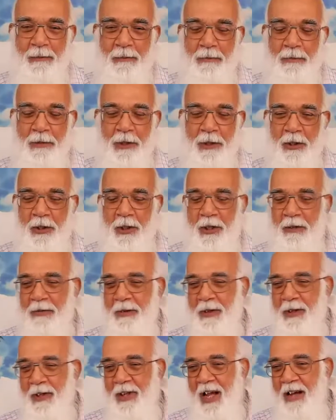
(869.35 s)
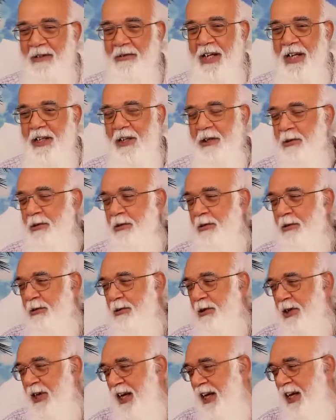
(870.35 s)
Beautiful. How are
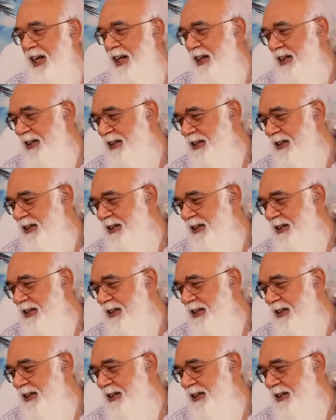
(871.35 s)
you, Kate?